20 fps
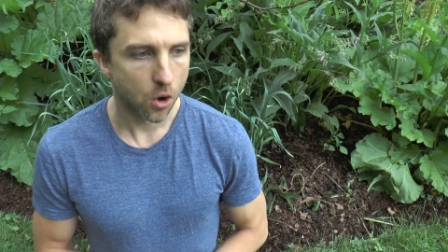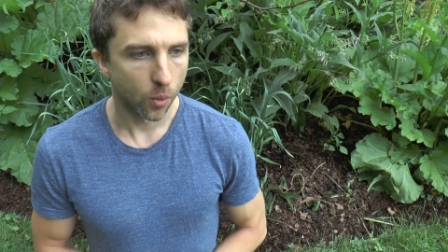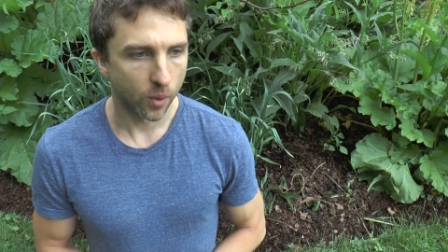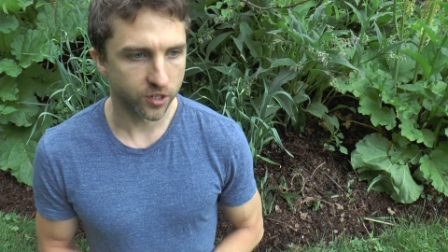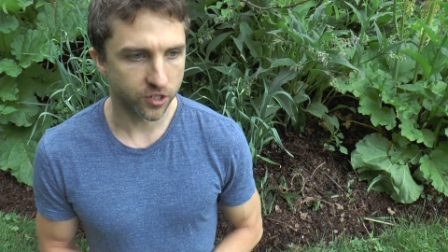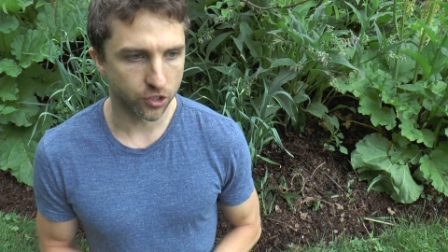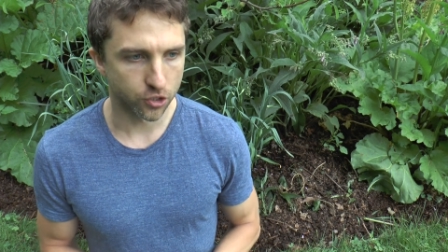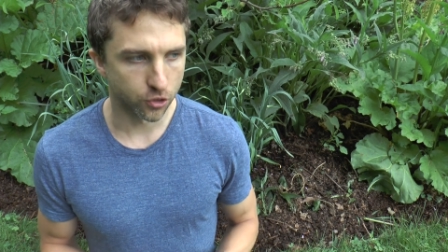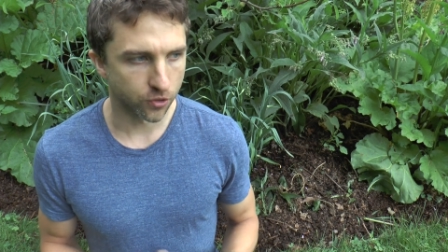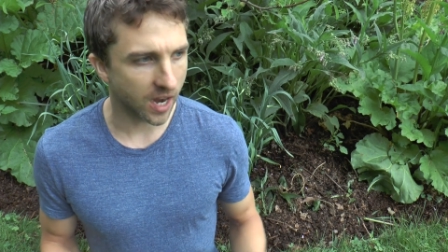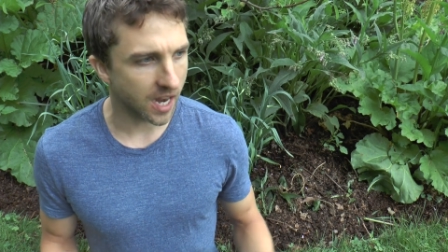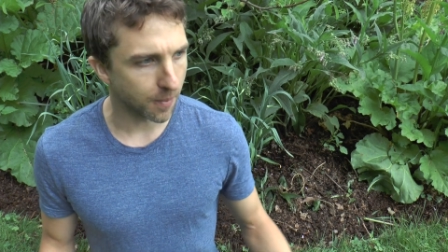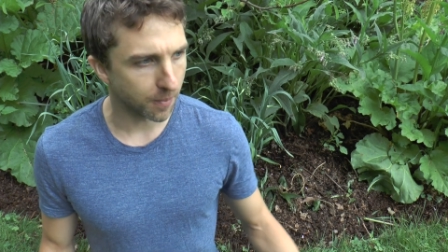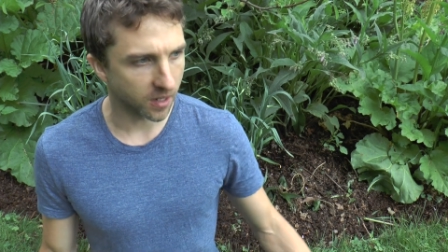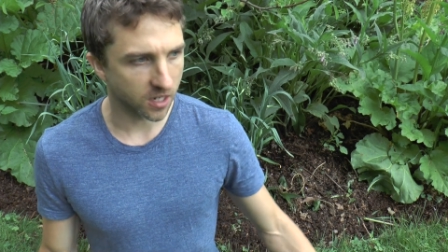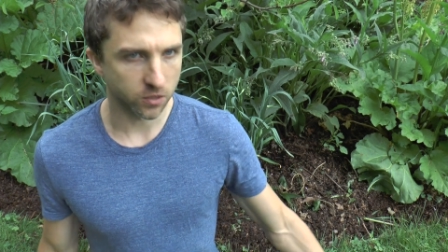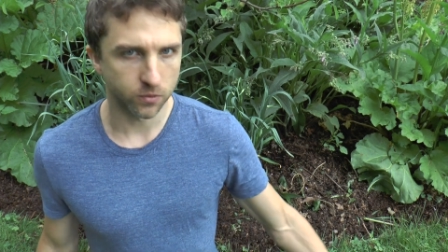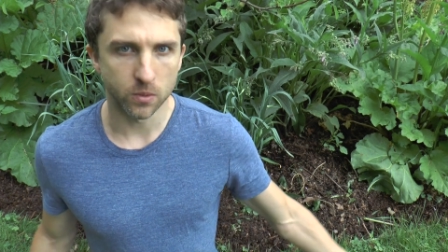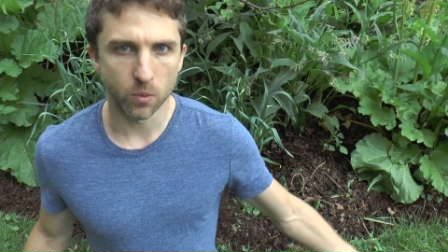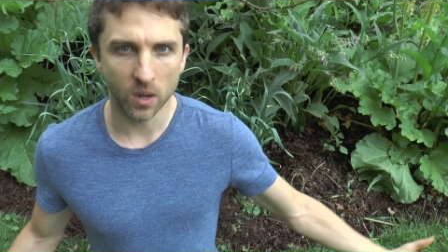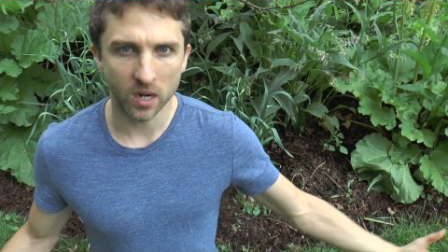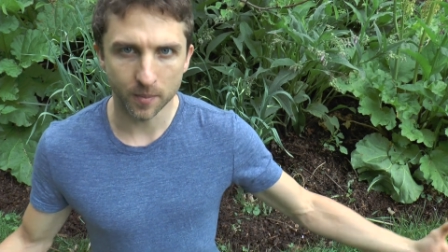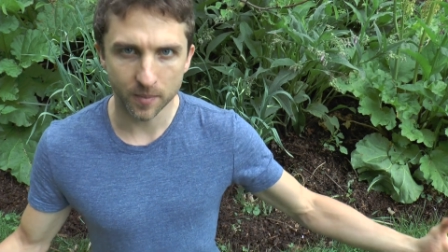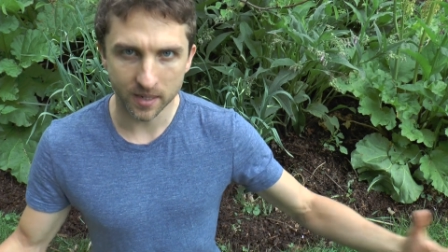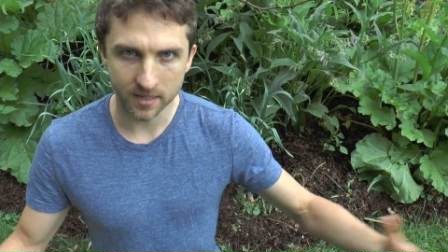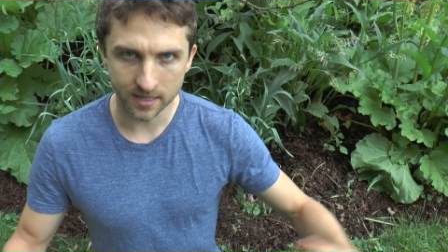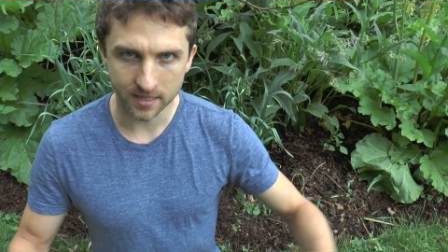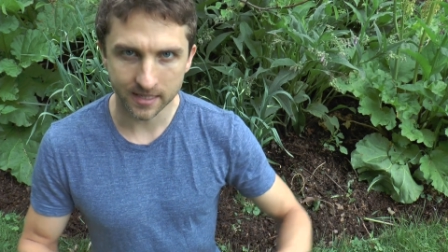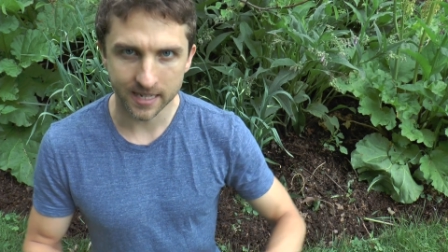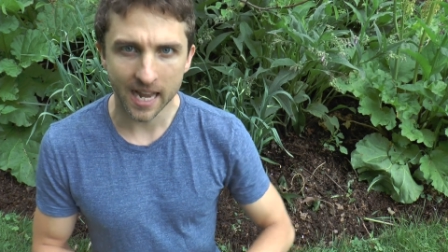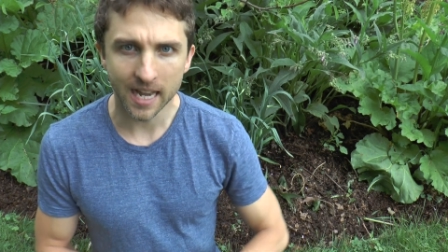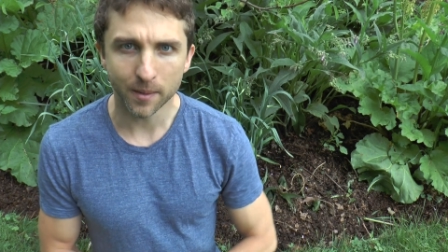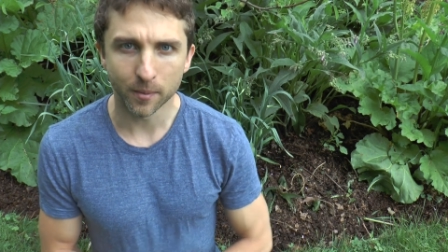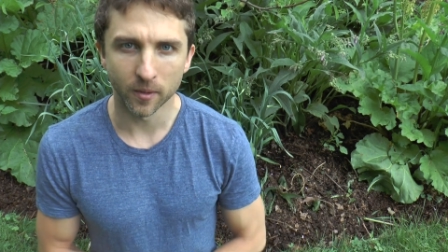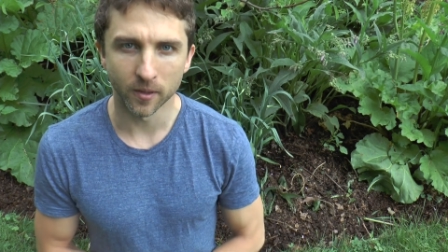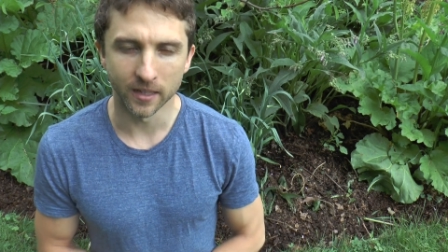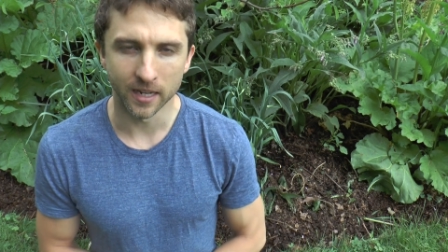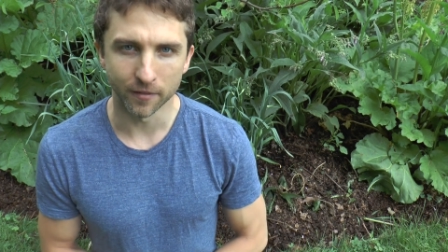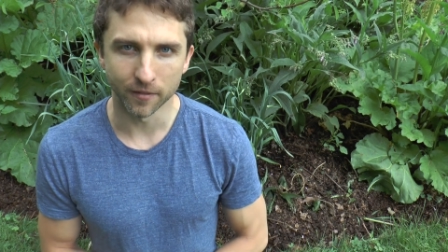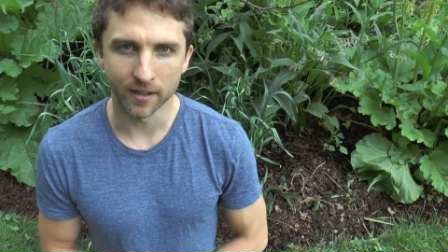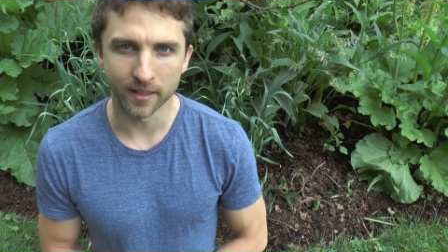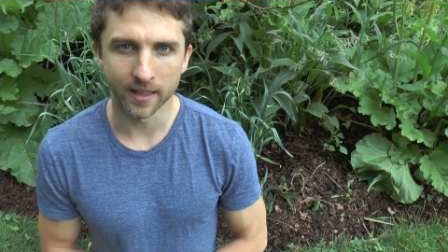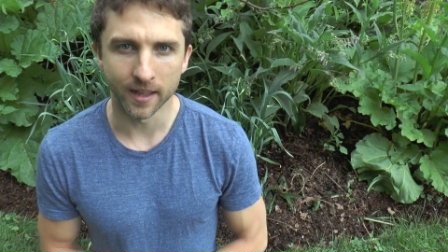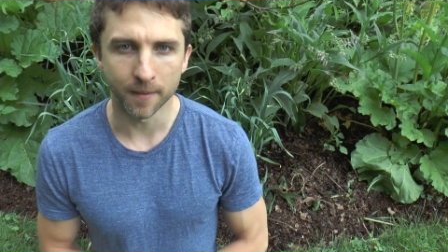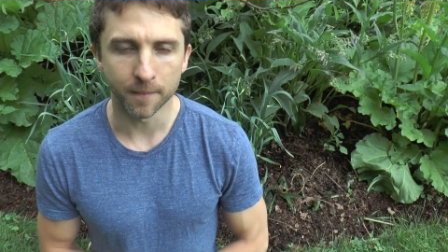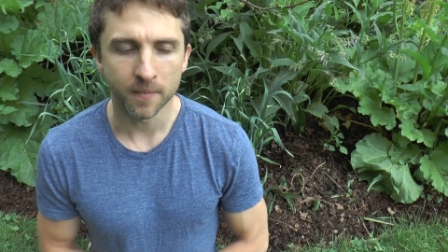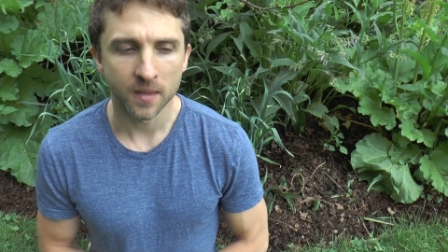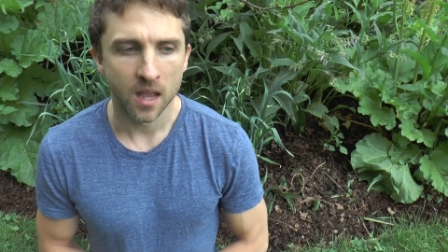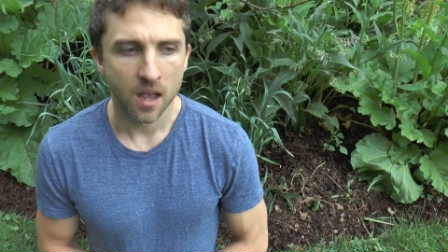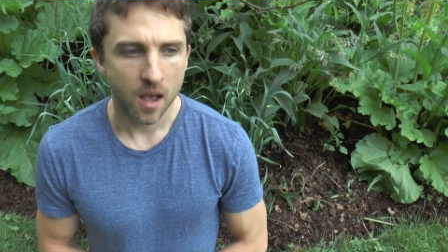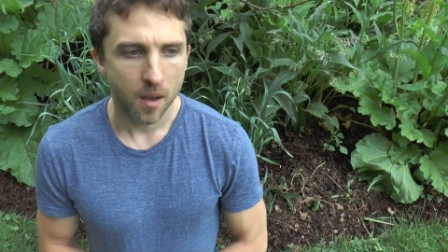which is great because we want to be sustainable and everything.